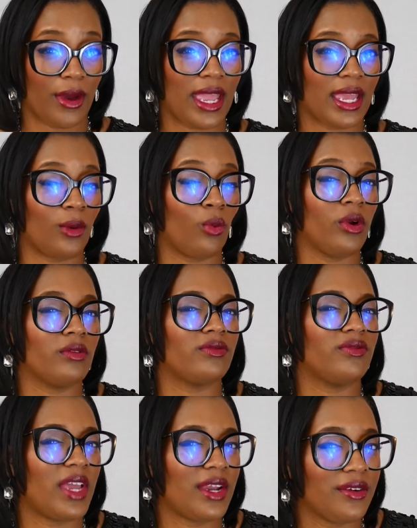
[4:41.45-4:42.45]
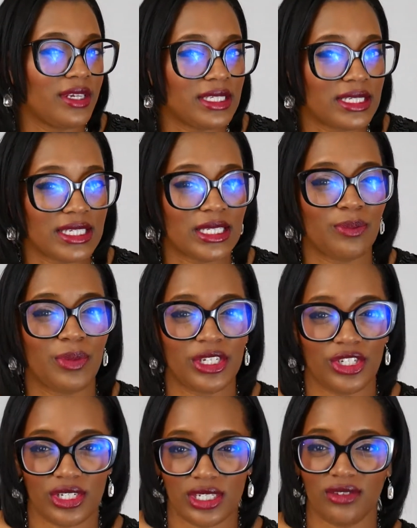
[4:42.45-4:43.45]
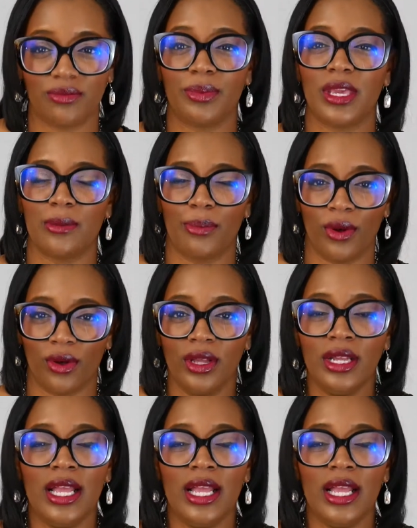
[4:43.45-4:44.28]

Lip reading: and we're very suspicious of people.